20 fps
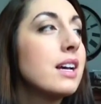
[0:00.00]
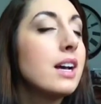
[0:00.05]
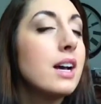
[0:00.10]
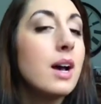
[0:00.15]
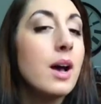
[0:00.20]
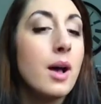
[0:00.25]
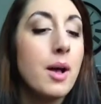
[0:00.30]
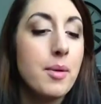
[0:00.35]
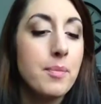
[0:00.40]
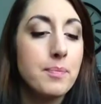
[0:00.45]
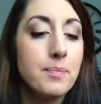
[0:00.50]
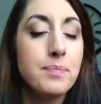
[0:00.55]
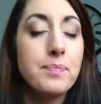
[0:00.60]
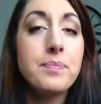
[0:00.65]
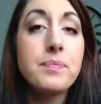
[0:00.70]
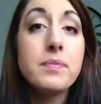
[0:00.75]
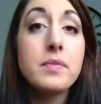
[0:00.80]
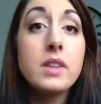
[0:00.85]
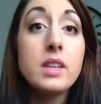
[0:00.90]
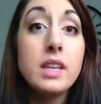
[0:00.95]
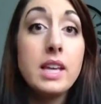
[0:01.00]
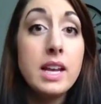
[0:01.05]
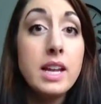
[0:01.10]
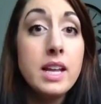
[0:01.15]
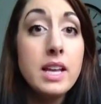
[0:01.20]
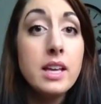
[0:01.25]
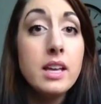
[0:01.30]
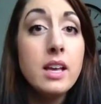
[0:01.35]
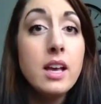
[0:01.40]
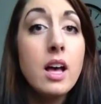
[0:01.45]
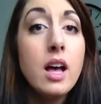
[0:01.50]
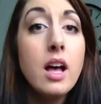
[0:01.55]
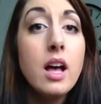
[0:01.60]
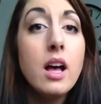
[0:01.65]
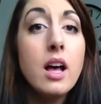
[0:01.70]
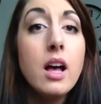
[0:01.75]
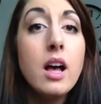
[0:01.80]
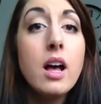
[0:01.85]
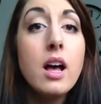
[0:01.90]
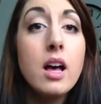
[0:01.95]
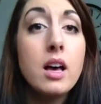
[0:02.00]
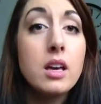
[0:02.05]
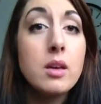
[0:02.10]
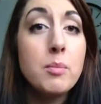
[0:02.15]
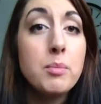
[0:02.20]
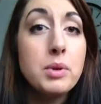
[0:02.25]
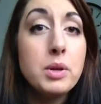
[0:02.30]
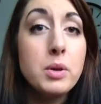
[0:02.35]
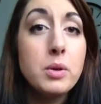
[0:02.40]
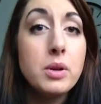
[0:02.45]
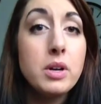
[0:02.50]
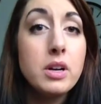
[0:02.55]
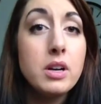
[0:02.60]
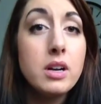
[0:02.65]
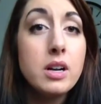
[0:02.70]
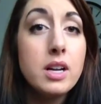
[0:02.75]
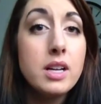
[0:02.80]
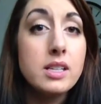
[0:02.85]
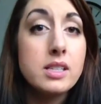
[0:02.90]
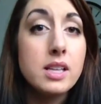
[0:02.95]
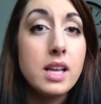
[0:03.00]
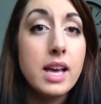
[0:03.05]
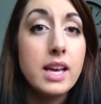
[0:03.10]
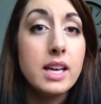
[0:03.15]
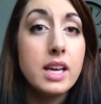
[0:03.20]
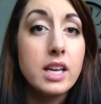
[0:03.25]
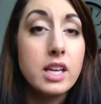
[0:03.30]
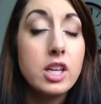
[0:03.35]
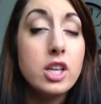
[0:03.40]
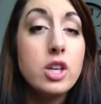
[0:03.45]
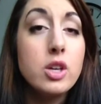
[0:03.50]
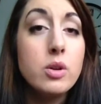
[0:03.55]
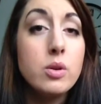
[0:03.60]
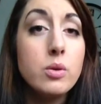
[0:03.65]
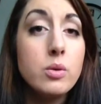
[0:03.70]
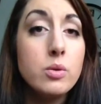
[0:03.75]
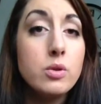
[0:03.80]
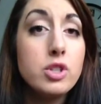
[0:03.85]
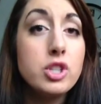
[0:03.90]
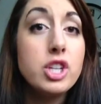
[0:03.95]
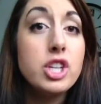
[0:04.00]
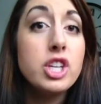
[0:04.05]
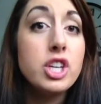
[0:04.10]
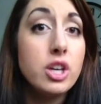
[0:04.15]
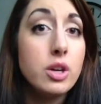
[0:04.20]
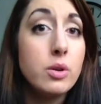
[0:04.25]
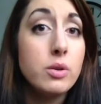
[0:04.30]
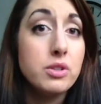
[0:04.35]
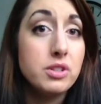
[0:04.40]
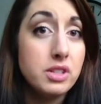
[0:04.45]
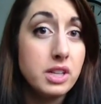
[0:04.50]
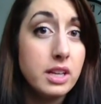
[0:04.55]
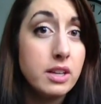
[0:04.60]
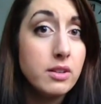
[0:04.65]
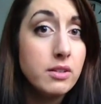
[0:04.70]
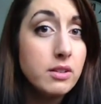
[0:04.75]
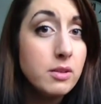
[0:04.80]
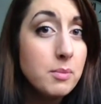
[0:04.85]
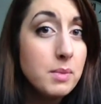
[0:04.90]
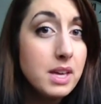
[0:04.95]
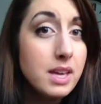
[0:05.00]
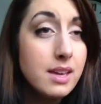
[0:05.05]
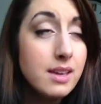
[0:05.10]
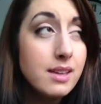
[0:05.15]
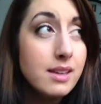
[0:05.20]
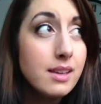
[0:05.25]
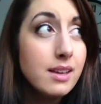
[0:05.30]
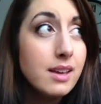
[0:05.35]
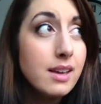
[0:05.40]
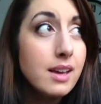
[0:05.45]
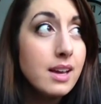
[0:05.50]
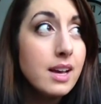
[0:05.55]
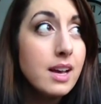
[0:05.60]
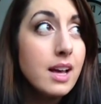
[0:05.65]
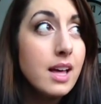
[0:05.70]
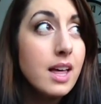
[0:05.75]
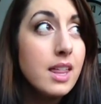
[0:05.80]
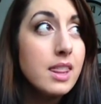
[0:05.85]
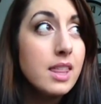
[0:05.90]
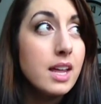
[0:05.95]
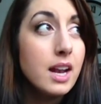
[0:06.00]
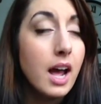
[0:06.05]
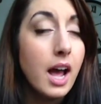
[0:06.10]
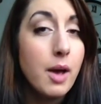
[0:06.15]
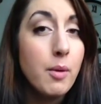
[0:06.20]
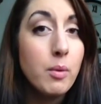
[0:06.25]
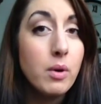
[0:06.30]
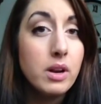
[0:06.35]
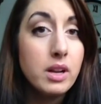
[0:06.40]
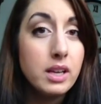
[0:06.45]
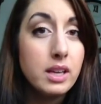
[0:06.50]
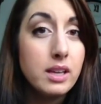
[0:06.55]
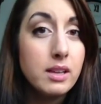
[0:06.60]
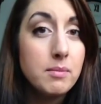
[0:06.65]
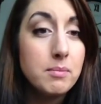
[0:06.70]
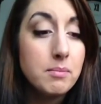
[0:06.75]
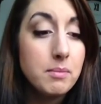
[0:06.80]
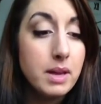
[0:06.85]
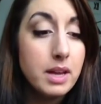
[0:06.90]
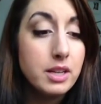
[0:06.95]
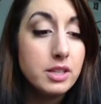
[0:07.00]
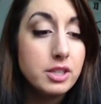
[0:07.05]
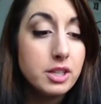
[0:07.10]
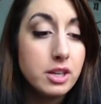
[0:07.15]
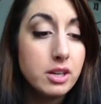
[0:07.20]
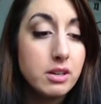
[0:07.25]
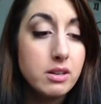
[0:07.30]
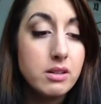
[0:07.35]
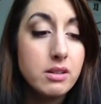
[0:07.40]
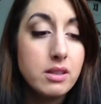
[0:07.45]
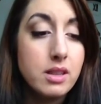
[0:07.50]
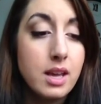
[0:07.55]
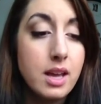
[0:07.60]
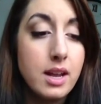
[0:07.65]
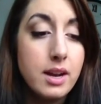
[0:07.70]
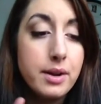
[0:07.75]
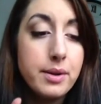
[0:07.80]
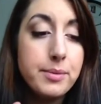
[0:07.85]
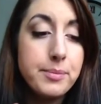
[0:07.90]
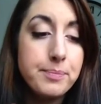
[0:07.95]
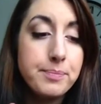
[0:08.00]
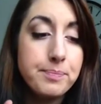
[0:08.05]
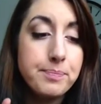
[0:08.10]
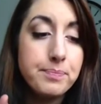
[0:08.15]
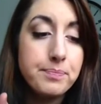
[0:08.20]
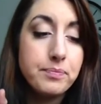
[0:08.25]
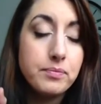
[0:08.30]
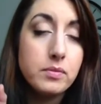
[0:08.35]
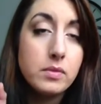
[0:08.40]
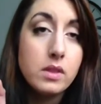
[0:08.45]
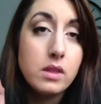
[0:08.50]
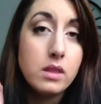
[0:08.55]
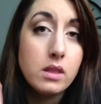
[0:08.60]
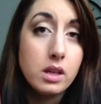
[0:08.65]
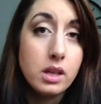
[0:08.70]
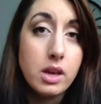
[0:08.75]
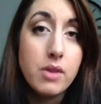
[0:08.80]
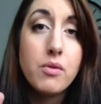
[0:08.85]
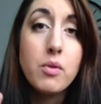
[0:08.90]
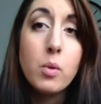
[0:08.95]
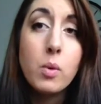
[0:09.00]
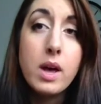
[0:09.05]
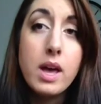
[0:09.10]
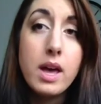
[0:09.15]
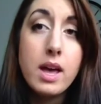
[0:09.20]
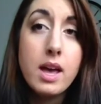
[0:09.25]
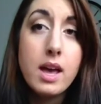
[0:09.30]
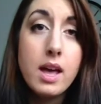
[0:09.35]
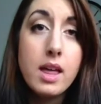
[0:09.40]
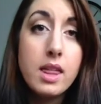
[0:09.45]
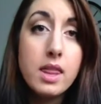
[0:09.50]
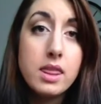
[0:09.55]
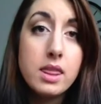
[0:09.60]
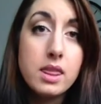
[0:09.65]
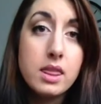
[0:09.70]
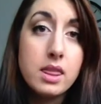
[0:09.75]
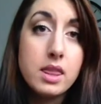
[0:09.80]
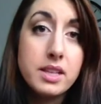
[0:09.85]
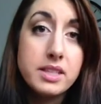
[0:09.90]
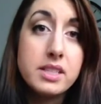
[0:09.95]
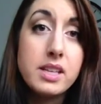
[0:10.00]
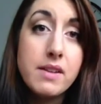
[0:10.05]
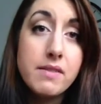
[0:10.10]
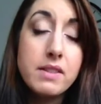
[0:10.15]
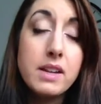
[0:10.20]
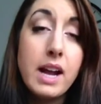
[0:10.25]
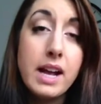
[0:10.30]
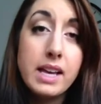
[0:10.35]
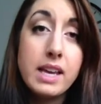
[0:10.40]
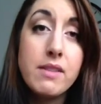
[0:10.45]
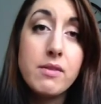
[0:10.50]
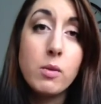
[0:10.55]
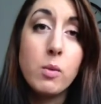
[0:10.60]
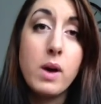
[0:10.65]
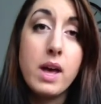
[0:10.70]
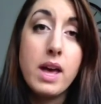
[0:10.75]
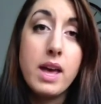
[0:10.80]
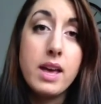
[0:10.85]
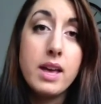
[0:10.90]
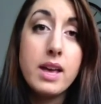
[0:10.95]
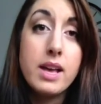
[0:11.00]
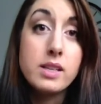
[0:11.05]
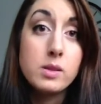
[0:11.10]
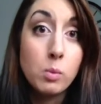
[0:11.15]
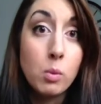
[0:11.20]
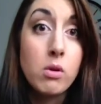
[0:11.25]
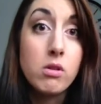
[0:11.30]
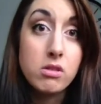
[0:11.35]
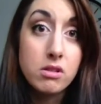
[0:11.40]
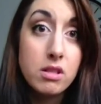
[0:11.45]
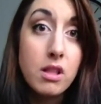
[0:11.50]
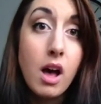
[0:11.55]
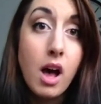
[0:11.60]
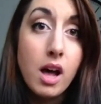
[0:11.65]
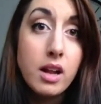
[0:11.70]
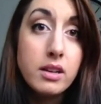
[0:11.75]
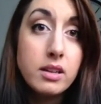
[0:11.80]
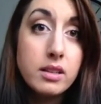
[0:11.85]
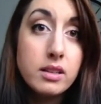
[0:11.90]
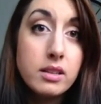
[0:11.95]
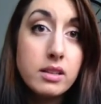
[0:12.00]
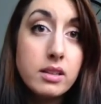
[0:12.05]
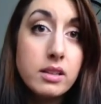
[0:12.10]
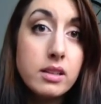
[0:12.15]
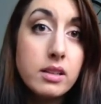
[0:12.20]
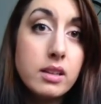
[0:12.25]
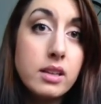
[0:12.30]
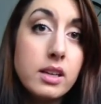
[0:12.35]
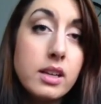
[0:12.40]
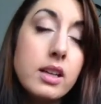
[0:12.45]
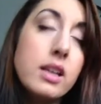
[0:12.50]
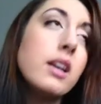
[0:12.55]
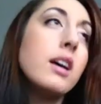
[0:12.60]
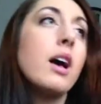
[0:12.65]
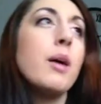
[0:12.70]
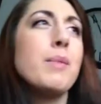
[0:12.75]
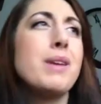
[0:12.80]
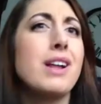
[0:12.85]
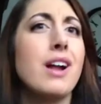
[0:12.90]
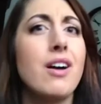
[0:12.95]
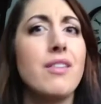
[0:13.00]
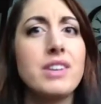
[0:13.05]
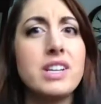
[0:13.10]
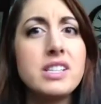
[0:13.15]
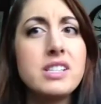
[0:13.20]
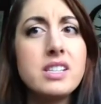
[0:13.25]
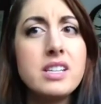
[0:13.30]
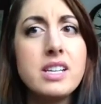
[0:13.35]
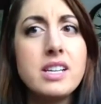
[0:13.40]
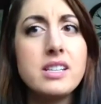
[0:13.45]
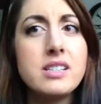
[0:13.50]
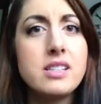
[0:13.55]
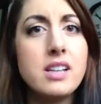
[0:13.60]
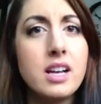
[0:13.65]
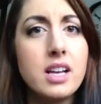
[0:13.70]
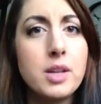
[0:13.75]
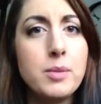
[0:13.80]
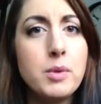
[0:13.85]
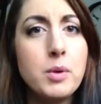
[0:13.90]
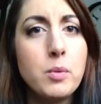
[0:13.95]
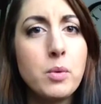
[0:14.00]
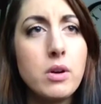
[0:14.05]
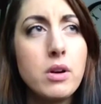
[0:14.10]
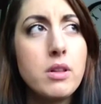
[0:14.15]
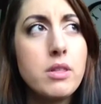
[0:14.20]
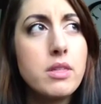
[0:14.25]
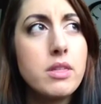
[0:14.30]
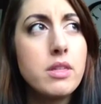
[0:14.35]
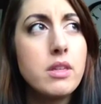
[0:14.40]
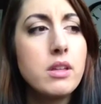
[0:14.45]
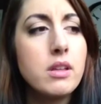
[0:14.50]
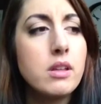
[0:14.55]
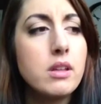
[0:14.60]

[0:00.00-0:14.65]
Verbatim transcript: um, getting a computer is like a huge, huge deal to me, that I want to make sure that the giveaway, the stuff that I give away is worth a lot. I mean, obviously it's not going to be worth